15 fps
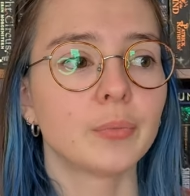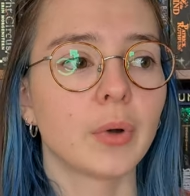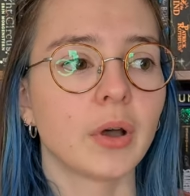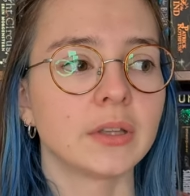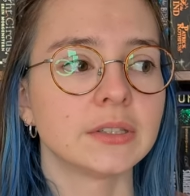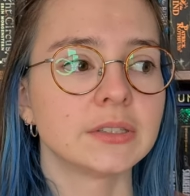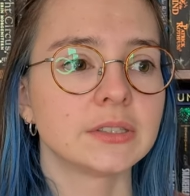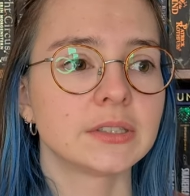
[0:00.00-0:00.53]

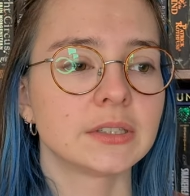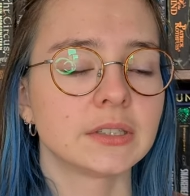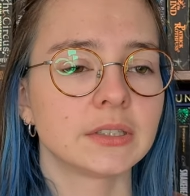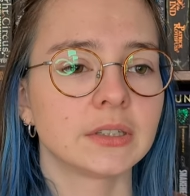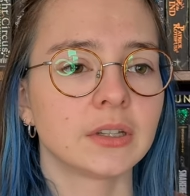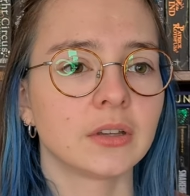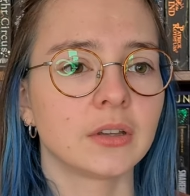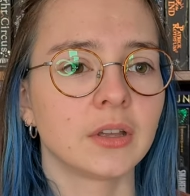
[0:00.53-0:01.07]
But
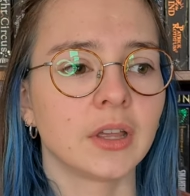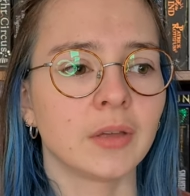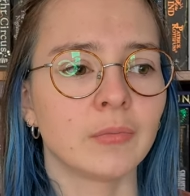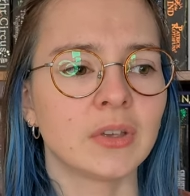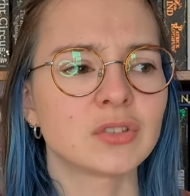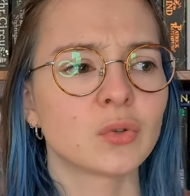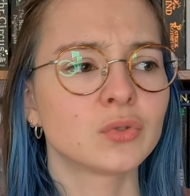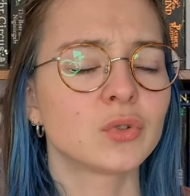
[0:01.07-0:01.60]

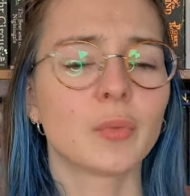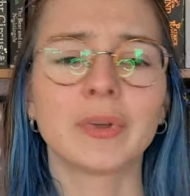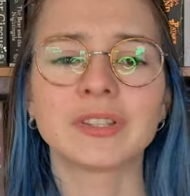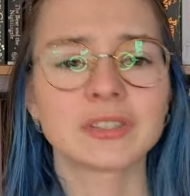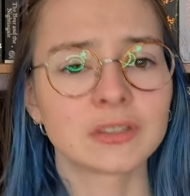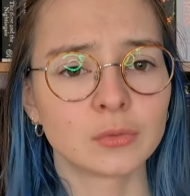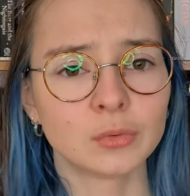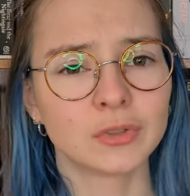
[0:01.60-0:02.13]
it's also a bit
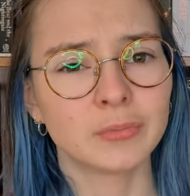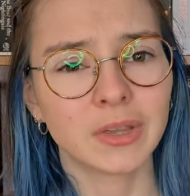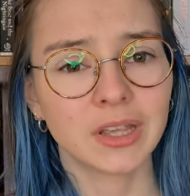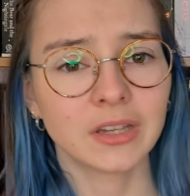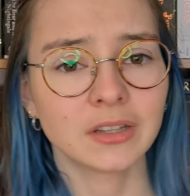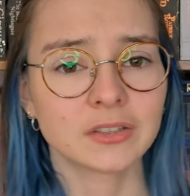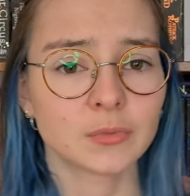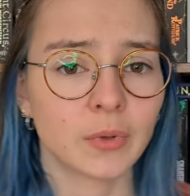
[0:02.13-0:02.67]
slow in the
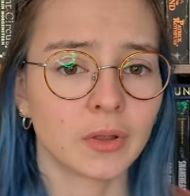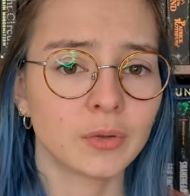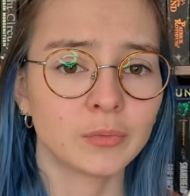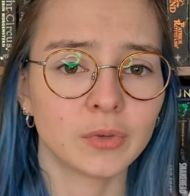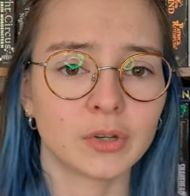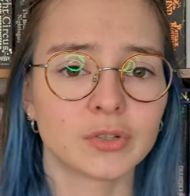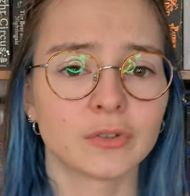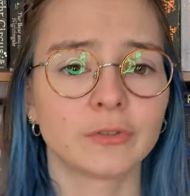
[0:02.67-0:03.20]
beginning as well,
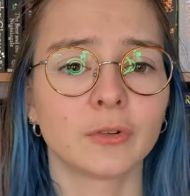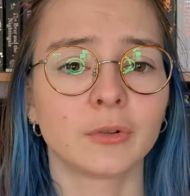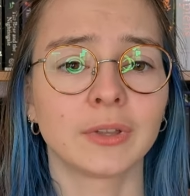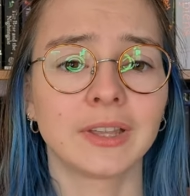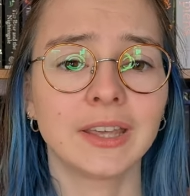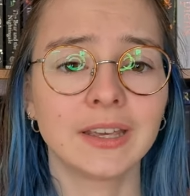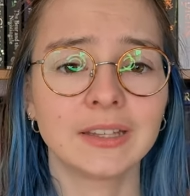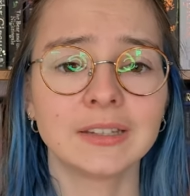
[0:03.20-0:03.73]
because you're
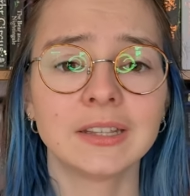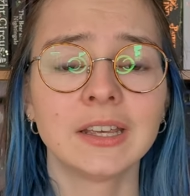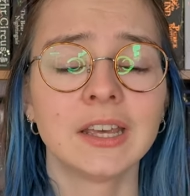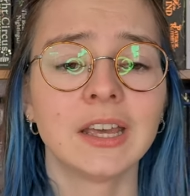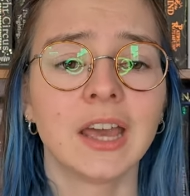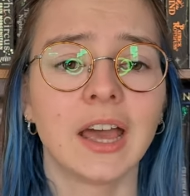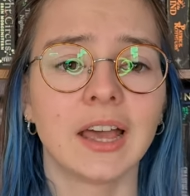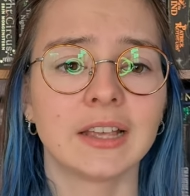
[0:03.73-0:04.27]
following Guin
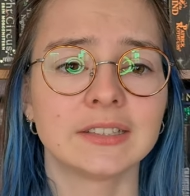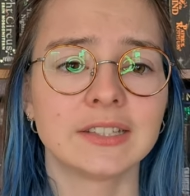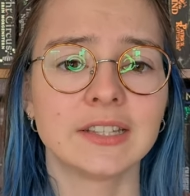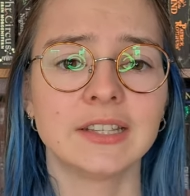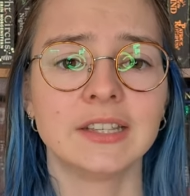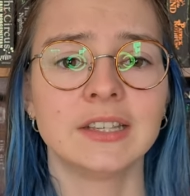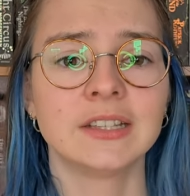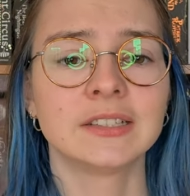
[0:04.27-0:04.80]
as
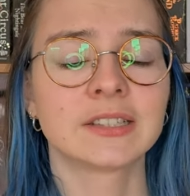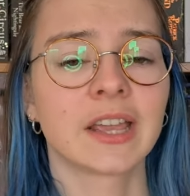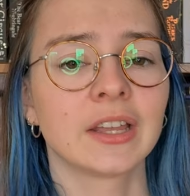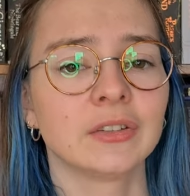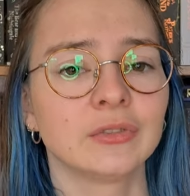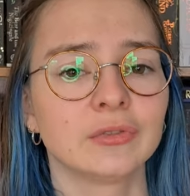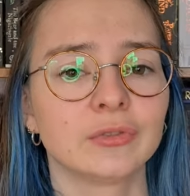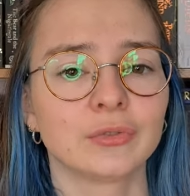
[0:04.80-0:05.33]
he is
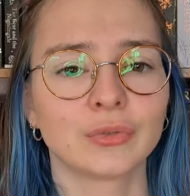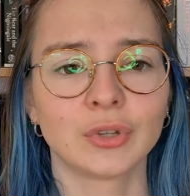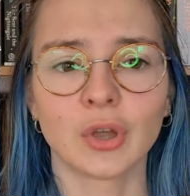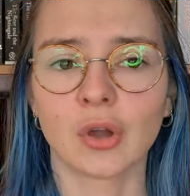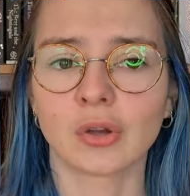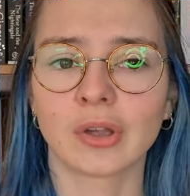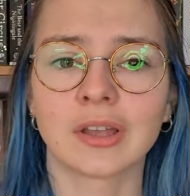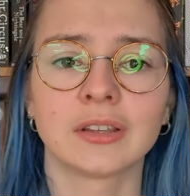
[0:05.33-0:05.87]
kind of
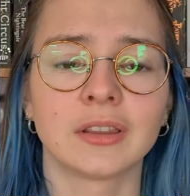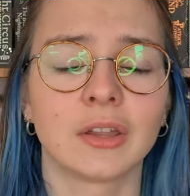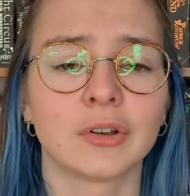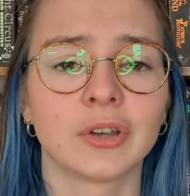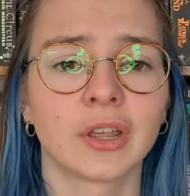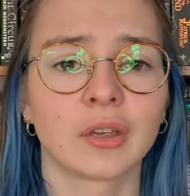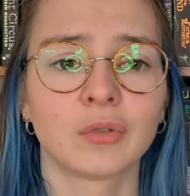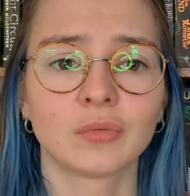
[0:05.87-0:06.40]
young and
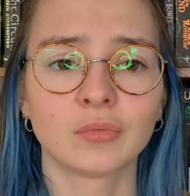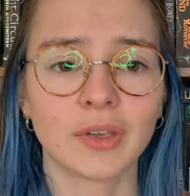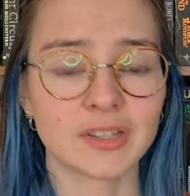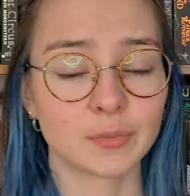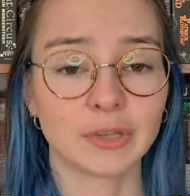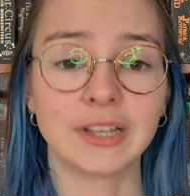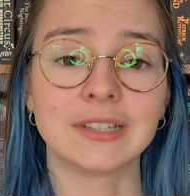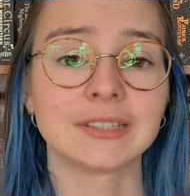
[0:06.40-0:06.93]
learning
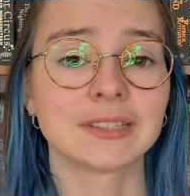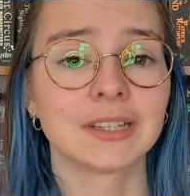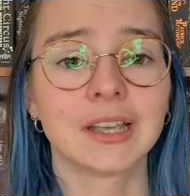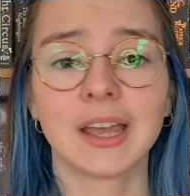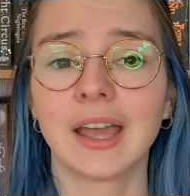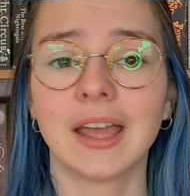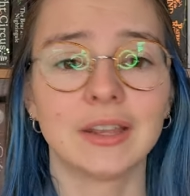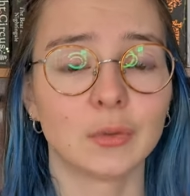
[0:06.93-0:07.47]
his place
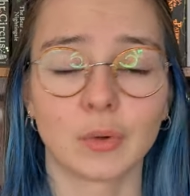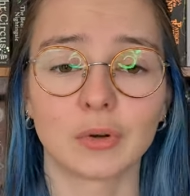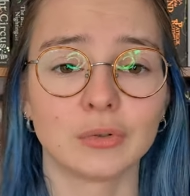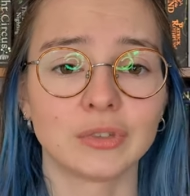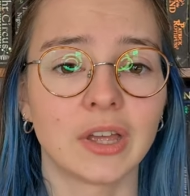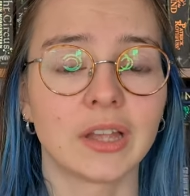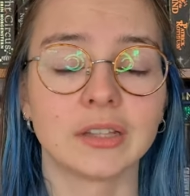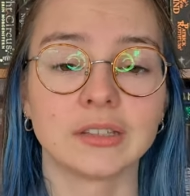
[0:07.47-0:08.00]
in the
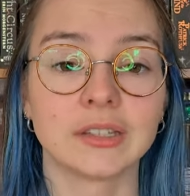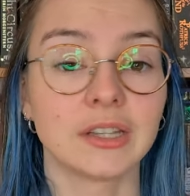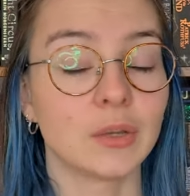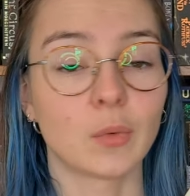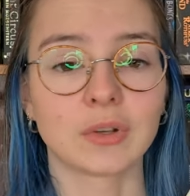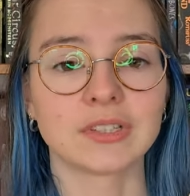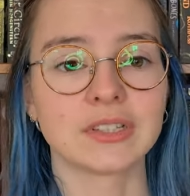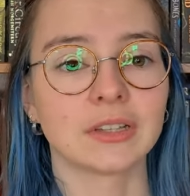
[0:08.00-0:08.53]
world and that
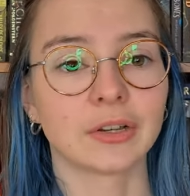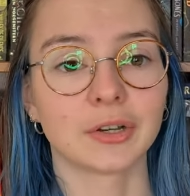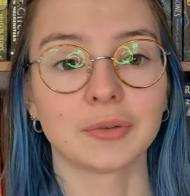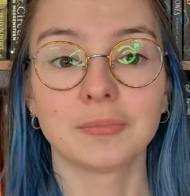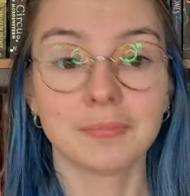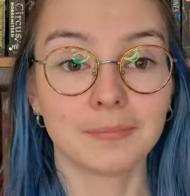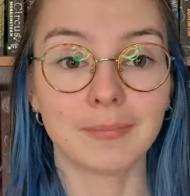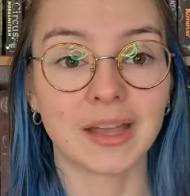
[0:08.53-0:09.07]
he wants to learn
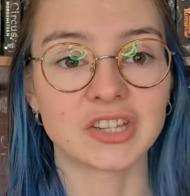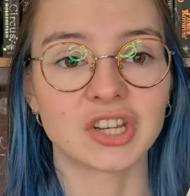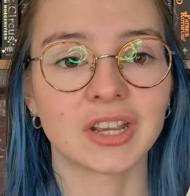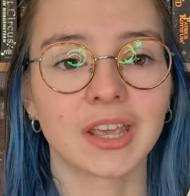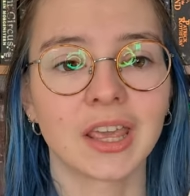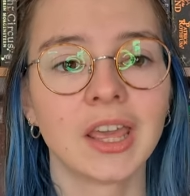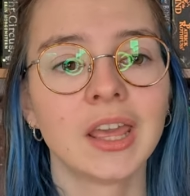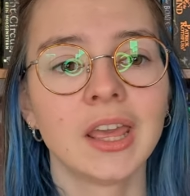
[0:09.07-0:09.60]
magic.
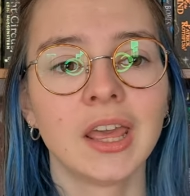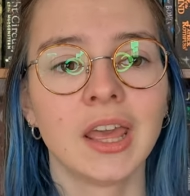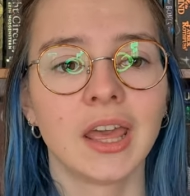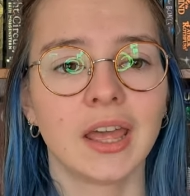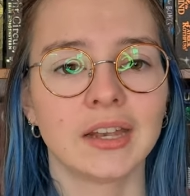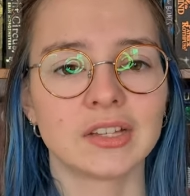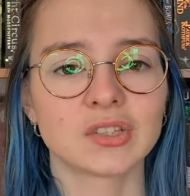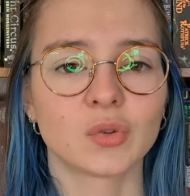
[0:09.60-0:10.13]

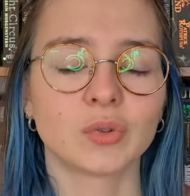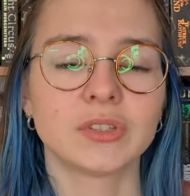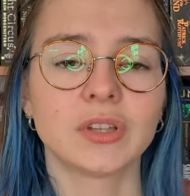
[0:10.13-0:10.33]
And it's not